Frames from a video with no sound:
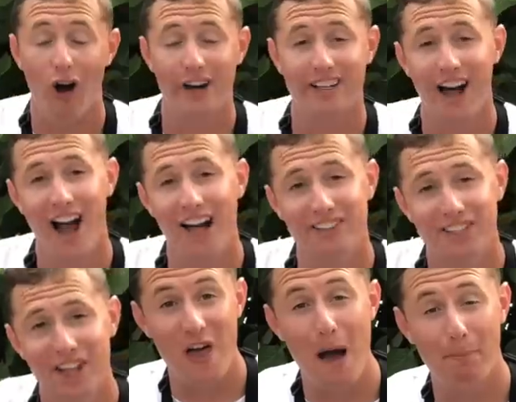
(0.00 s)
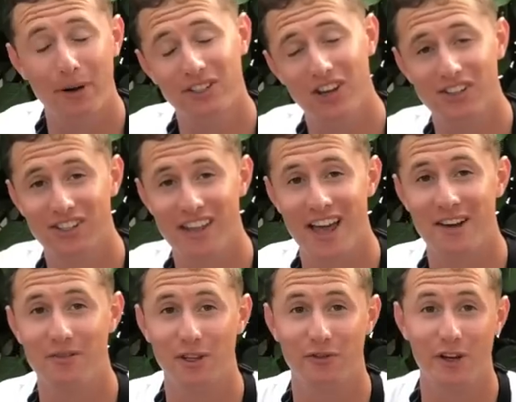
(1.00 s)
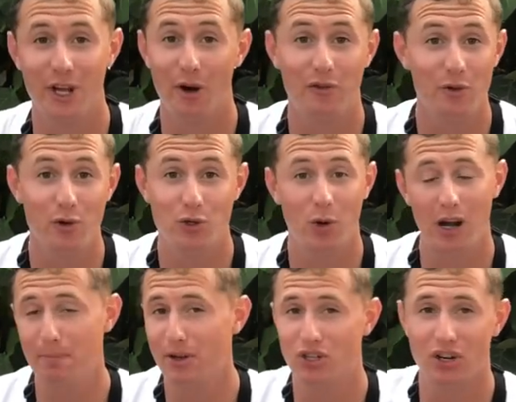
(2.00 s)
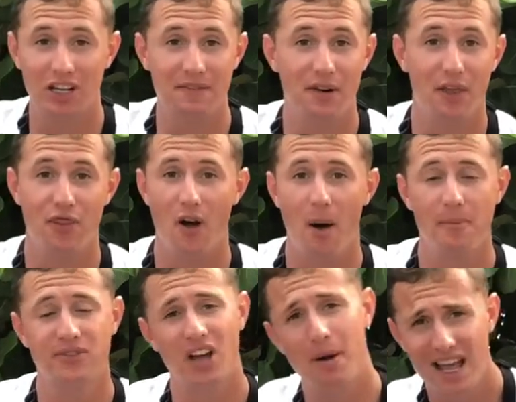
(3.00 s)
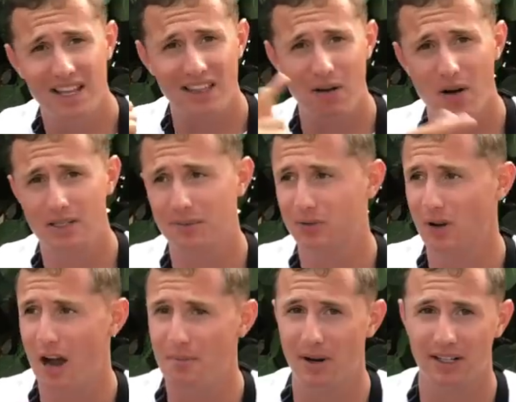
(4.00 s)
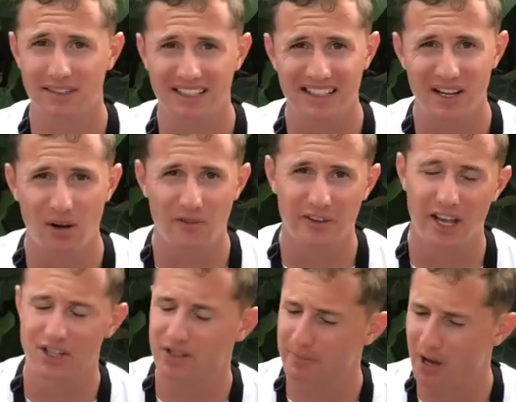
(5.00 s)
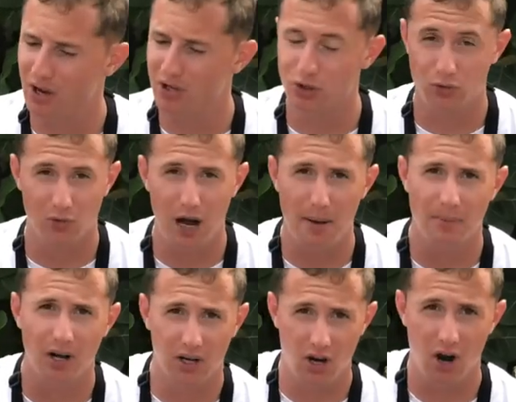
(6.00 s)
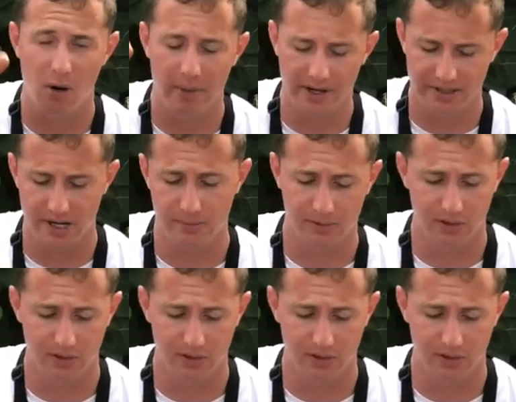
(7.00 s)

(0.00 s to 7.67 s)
All right, guys, that brings us to the end of this video. If you enjoyed it, be sure to give it a thumbs up, hit that red subscribe button, click that notification bell, and drop a comment down